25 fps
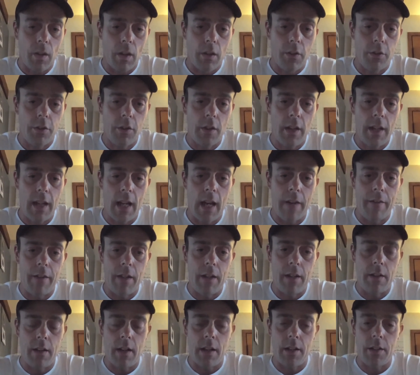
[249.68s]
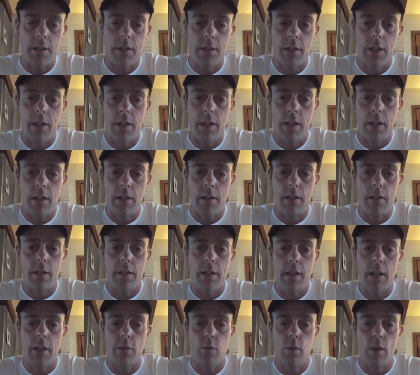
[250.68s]
So there you have it.
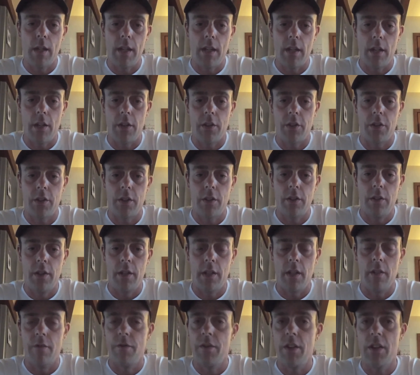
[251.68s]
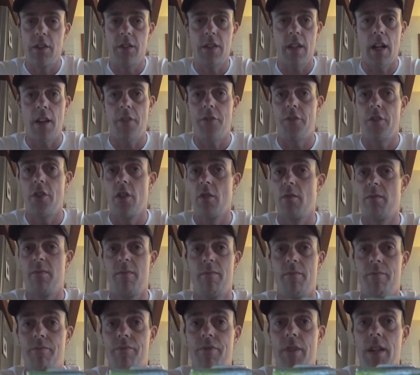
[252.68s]
That's weedless. You can fish that
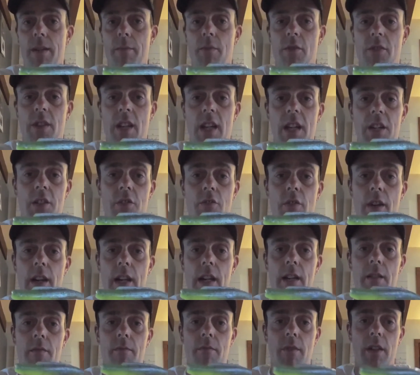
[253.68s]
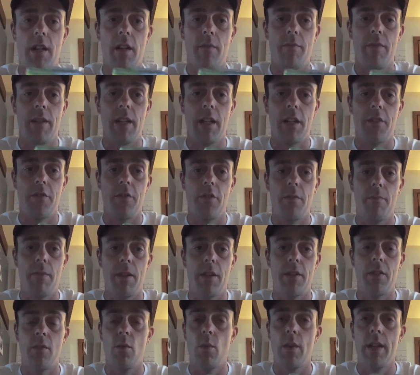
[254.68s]
through pretty much any terrain. You can bring it through
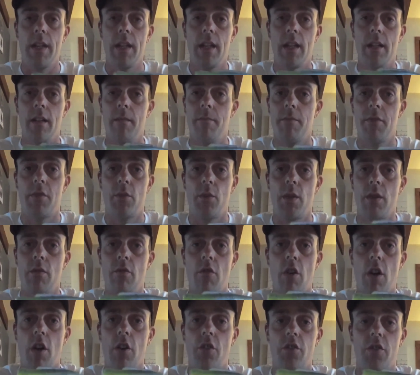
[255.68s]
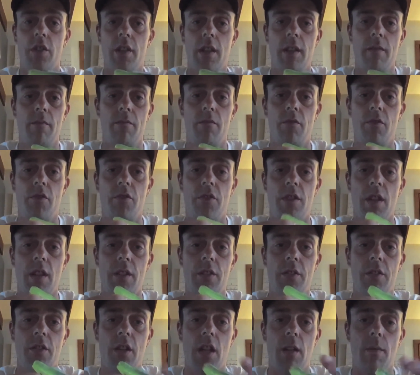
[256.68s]
bits of weed in between rocks, and
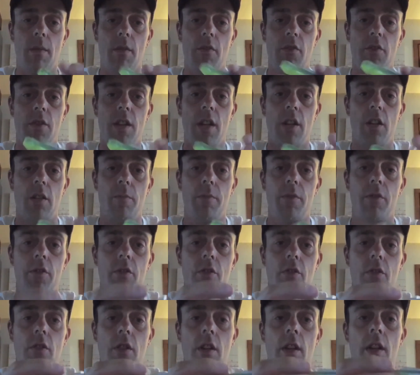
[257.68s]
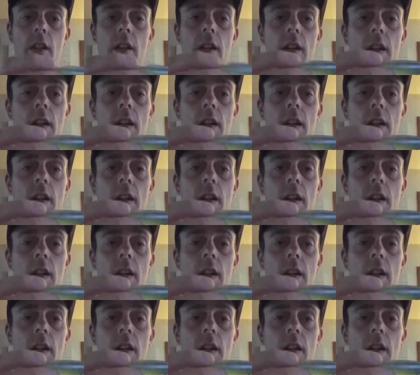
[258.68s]
chances are it won't snag up at all.